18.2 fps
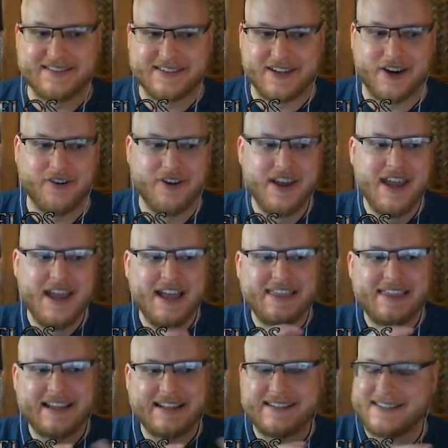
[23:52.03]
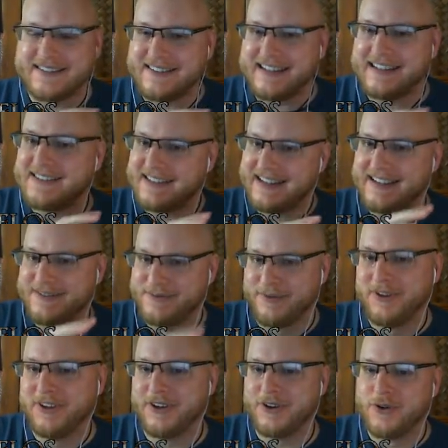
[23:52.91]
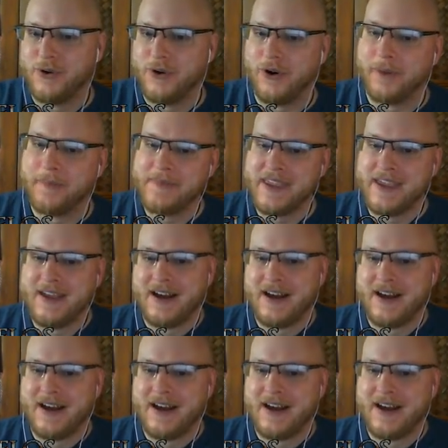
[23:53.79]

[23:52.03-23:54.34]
So that's really cool.